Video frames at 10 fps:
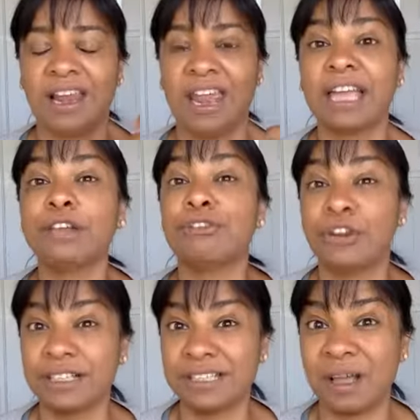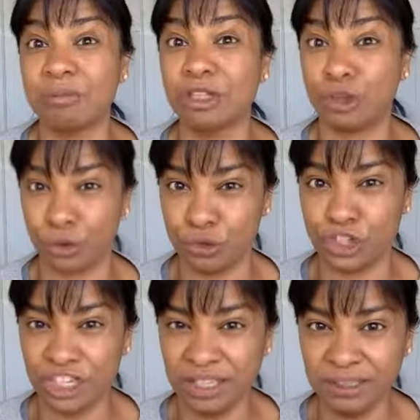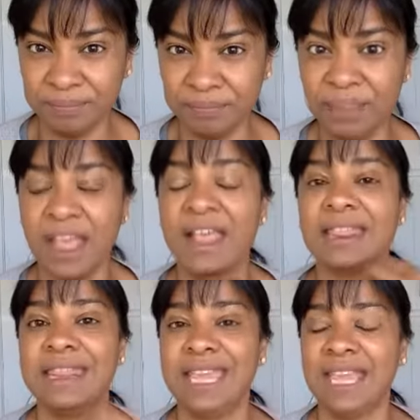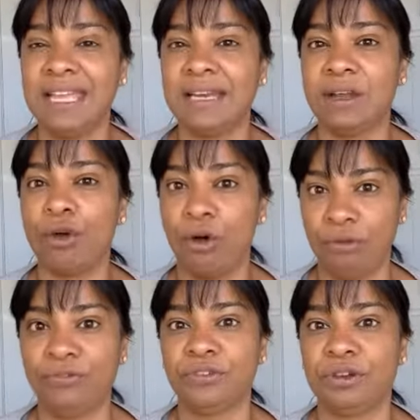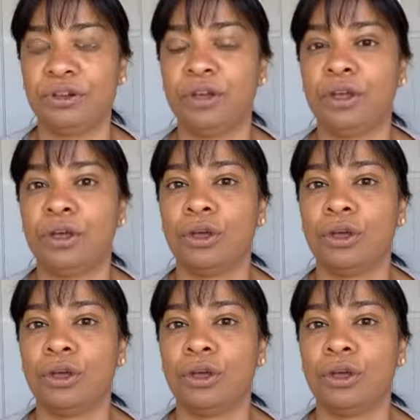like for example coaching, then often